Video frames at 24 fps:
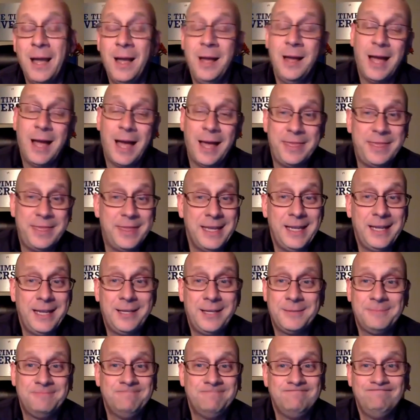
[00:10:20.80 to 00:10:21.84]
I
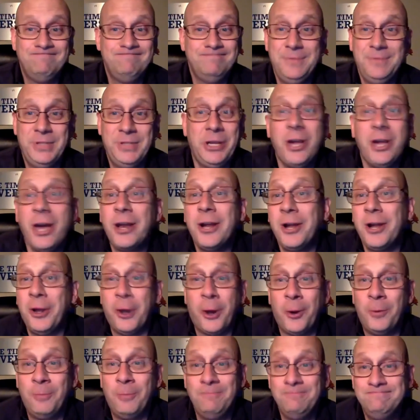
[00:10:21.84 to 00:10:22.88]
think you gotta
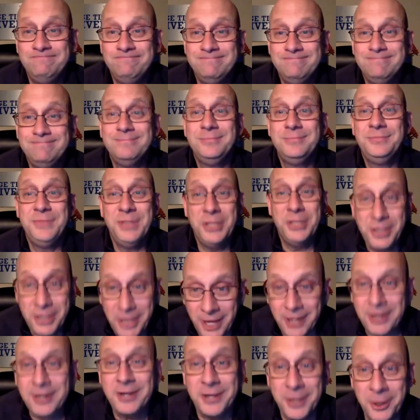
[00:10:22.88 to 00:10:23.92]
go. You
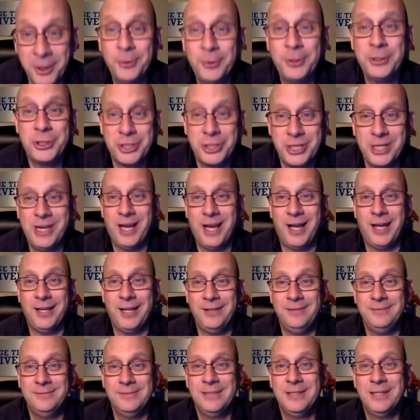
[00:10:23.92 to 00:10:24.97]
gotta go to
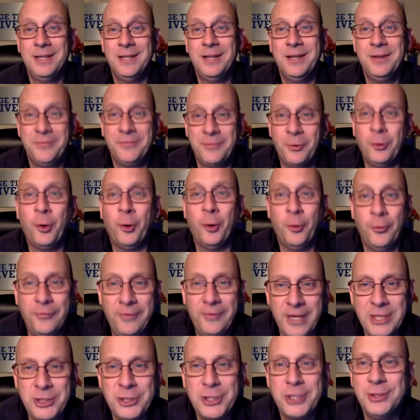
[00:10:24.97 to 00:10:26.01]
Chennai for
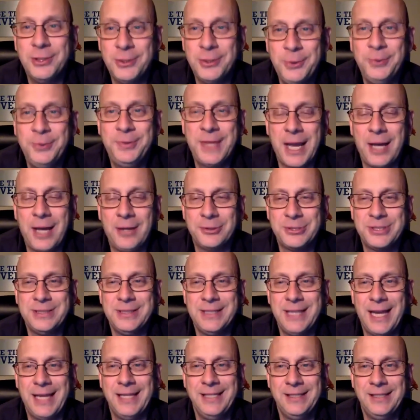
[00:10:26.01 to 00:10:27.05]
Ovation
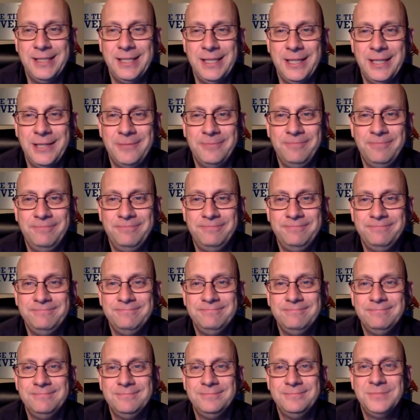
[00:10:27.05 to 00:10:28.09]
2019.
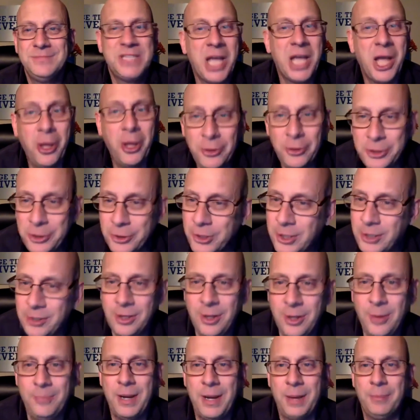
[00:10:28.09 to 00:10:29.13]
Tell your
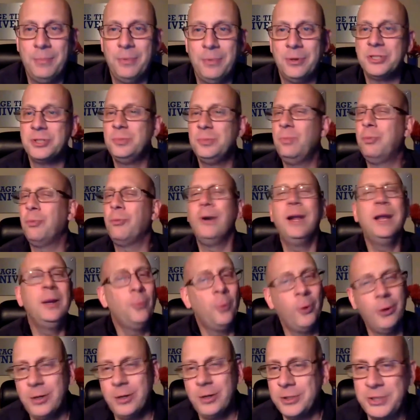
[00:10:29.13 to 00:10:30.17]
club members, bring
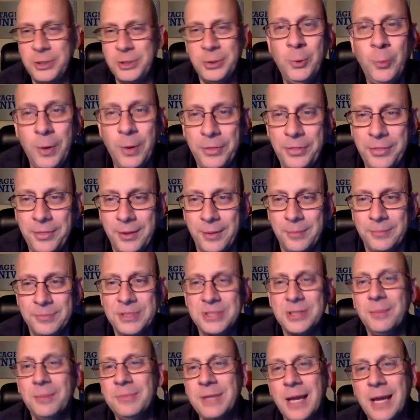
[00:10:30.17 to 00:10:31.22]
one or two with them.
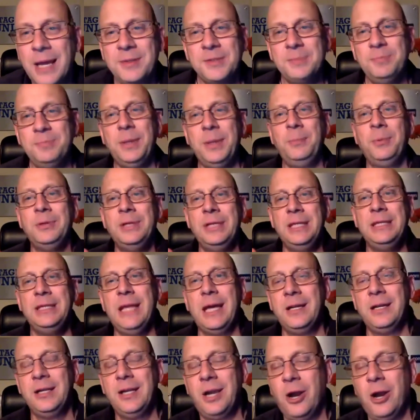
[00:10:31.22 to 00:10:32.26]
Sometimes people need
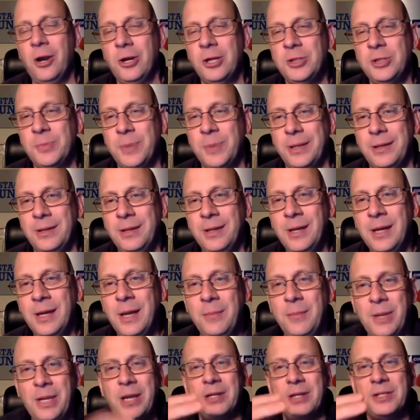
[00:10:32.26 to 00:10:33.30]
that encouragement
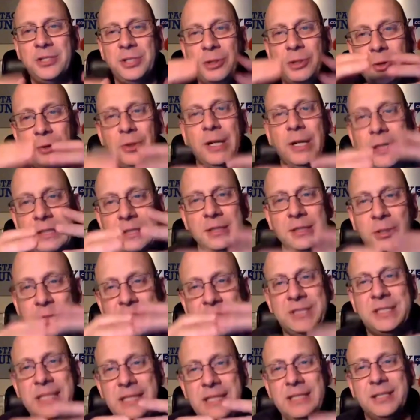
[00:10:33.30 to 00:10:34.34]
because you
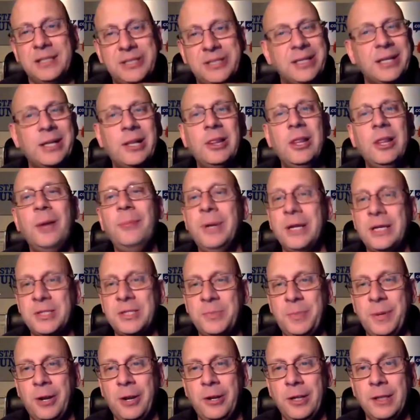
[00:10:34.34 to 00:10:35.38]
see just the club
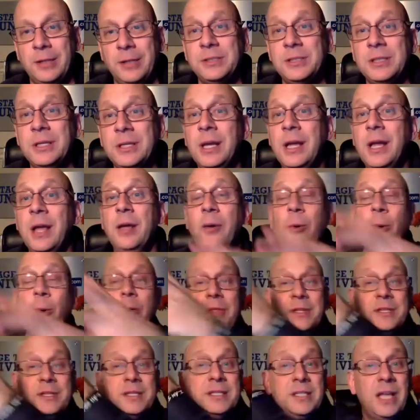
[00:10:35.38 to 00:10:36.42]
experience. Well,
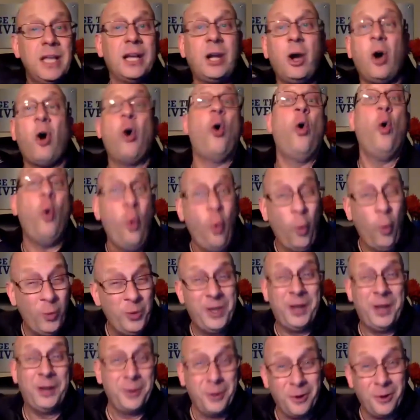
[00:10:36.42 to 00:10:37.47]
this is like a whole
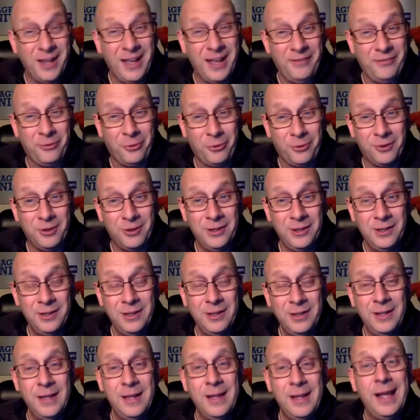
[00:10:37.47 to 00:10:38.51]
nother level,
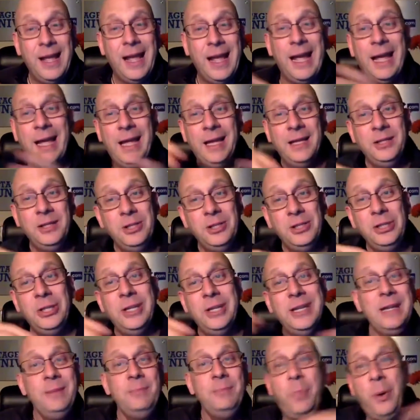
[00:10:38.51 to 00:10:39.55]
and you
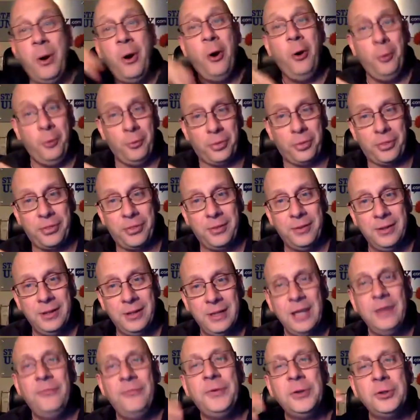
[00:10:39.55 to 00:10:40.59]
need both
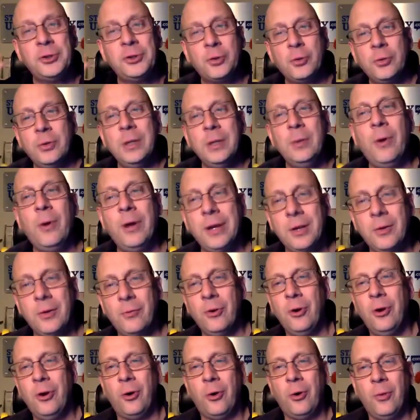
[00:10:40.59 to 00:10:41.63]
if you truly want to
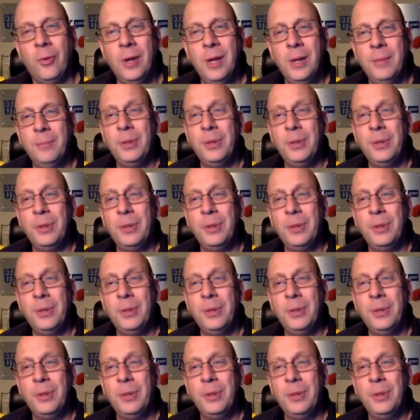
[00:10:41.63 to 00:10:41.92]
grow.